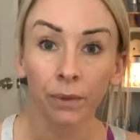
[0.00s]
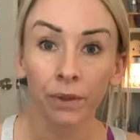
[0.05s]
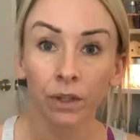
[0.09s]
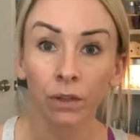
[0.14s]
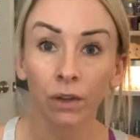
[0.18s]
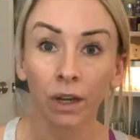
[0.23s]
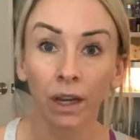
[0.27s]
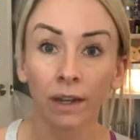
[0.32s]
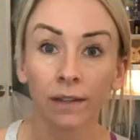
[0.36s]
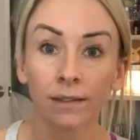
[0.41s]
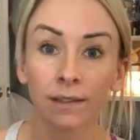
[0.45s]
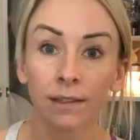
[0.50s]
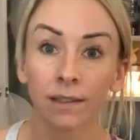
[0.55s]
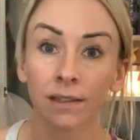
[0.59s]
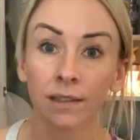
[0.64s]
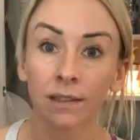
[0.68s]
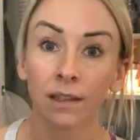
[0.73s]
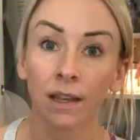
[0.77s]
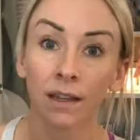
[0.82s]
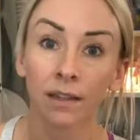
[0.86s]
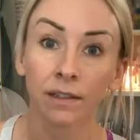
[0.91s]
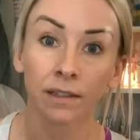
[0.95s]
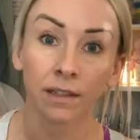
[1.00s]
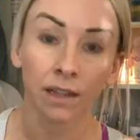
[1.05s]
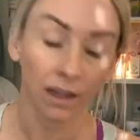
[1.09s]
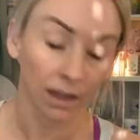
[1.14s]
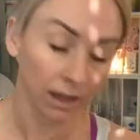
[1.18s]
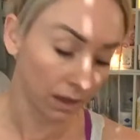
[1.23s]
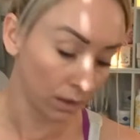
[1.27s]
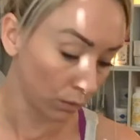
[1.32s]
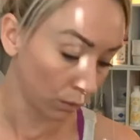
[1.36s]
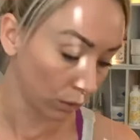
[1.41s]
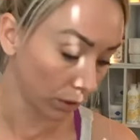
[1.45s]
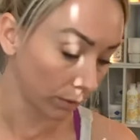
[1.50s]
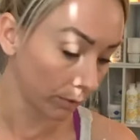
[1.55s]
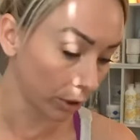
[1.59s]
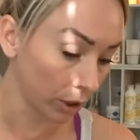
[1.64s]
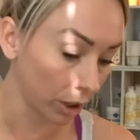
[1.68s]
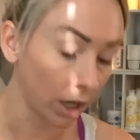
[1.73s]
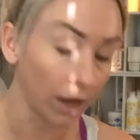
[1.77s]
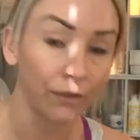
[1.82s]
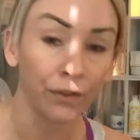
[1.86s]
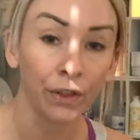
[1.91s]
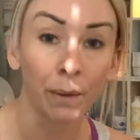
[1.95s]
you guys the scent and warmer
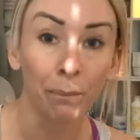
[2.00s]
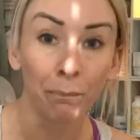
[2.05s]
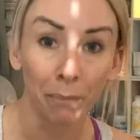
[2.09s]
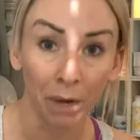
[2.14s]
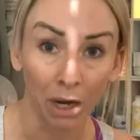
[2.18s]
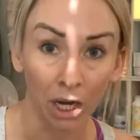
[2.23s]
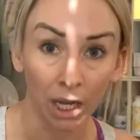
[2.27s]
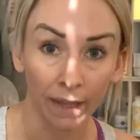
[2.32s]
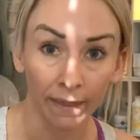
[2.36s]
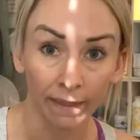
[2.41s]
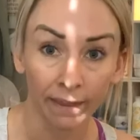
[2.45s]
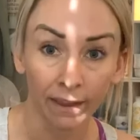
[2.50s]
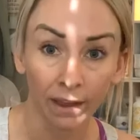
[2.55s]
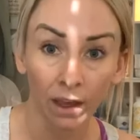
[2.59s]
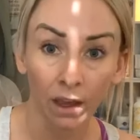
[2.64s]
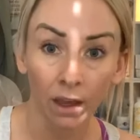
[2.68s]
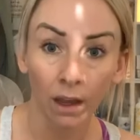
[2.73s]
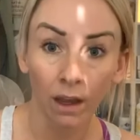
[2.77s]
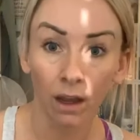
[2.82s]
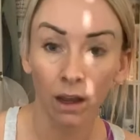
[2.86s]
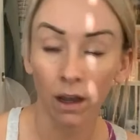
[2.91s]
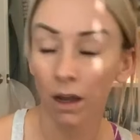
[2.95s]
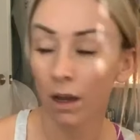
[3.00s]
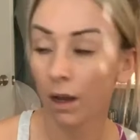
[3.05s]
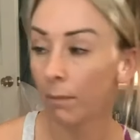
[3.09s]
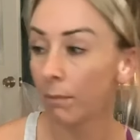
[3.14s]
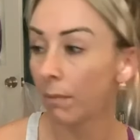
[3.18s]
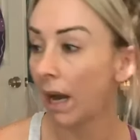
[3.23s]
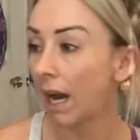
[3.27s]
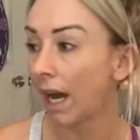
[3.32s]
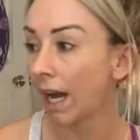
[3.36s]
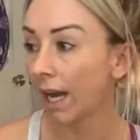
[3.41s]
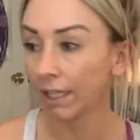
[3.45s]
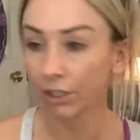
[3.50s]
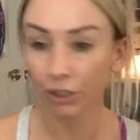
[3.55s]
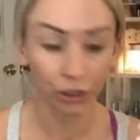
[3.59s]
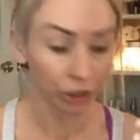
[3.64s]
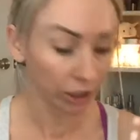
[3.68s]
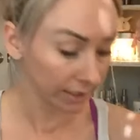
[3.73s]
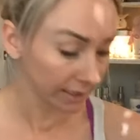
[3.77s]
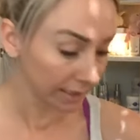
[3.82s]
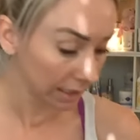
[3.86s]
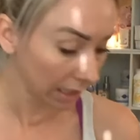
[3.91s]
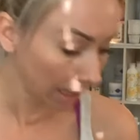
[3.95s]
of the month. I
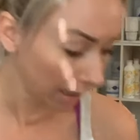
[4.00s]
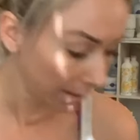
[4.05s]
just got